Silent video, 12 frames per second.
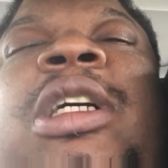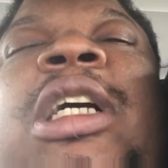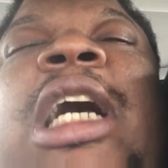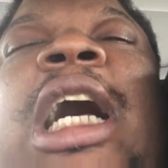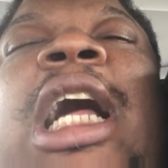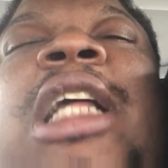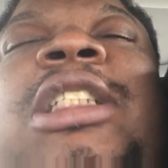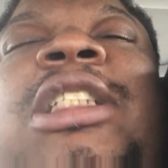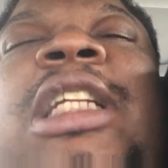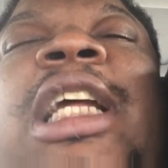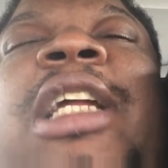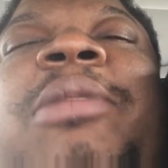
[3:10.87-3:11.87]
God's
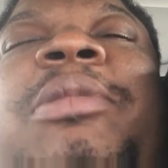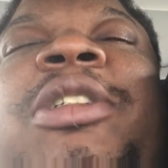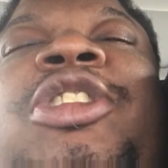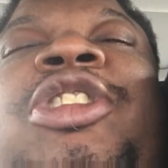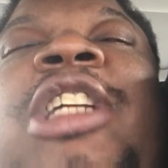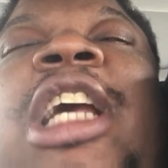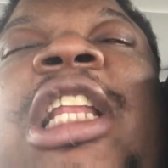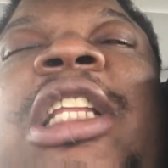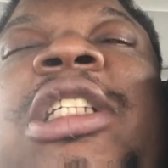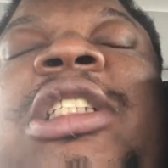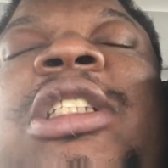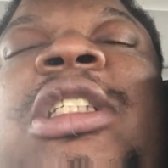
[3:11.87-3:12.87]
name is
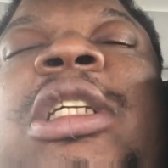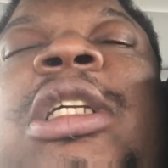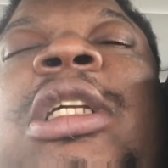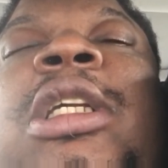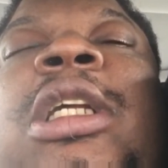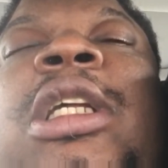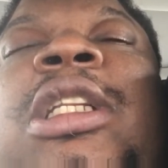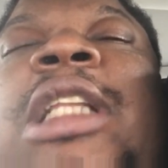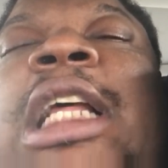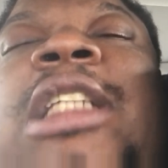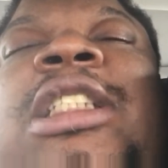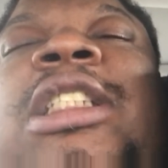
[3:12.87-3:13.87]
jealous.
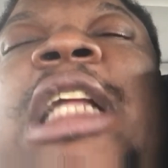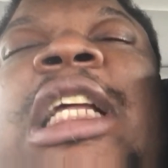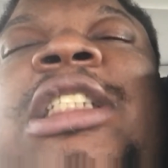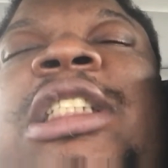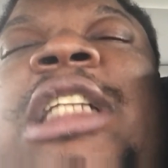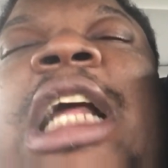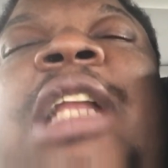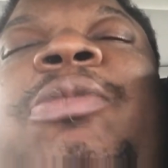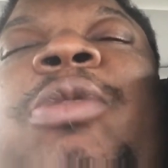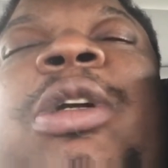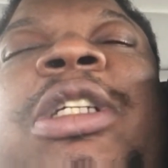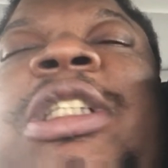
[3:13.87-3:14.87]
That's not
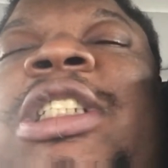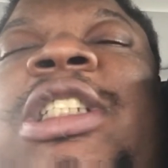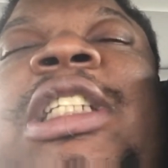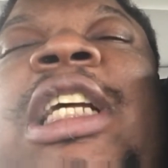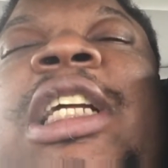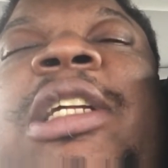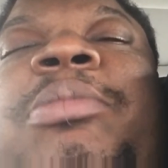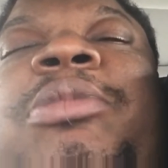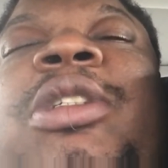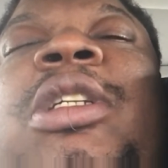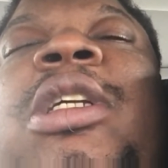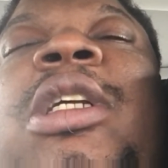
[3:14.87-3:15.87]
one of his
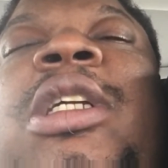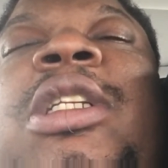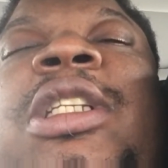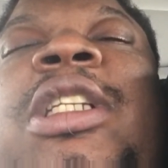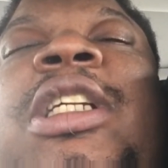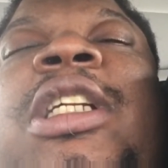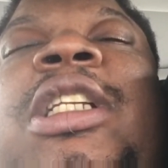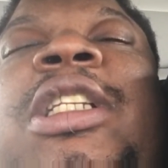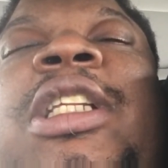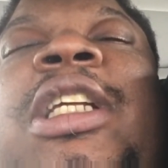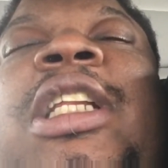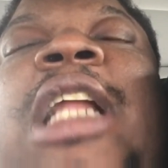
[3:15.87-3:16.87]
names.
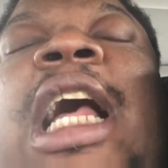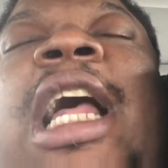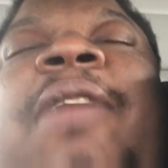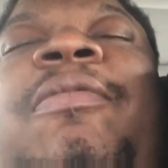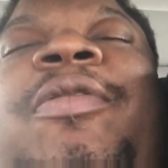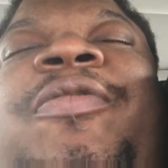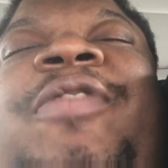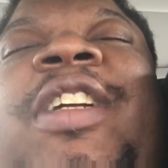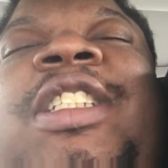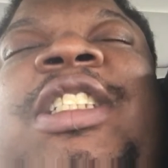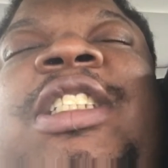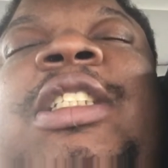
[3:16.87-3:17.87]
Then I have
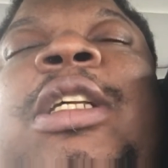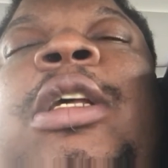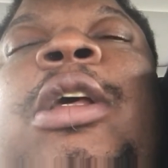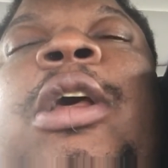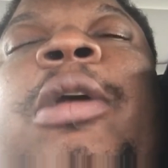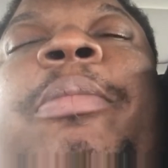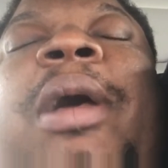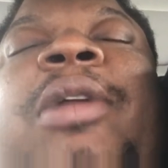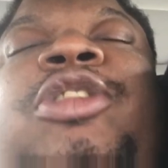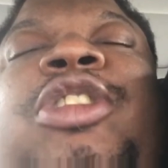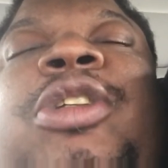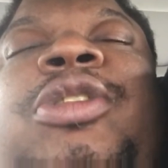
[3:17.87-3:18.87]
offense
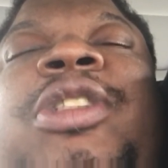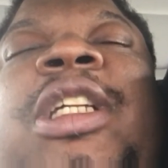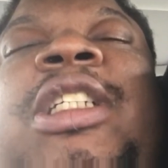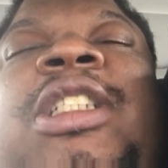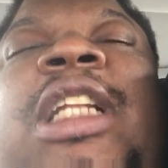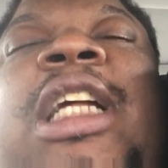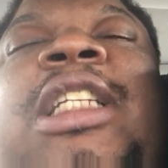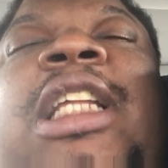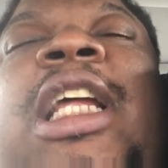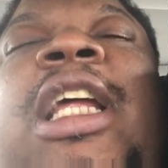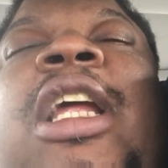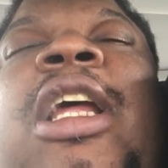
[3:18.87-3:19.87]
about certain things like
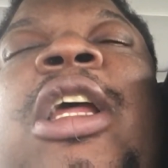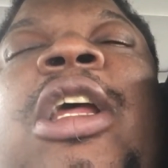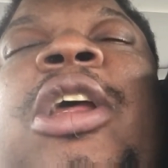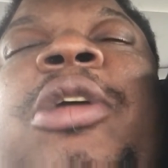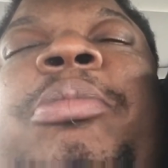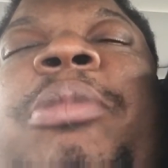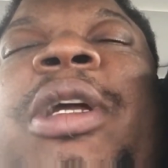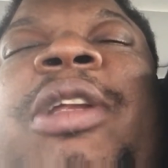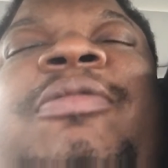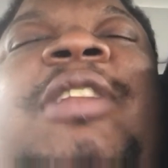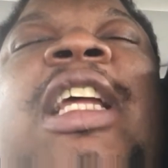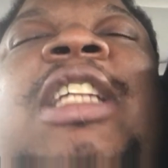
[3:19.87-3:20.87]
that. But
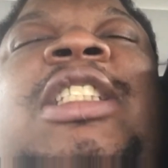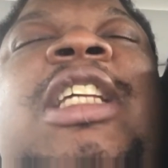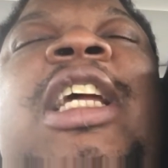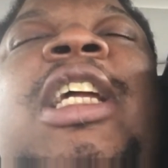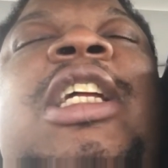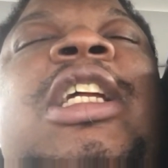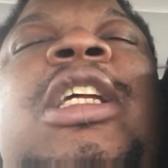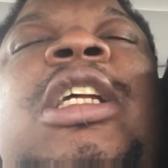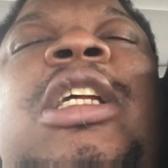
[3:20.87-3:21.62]
if they say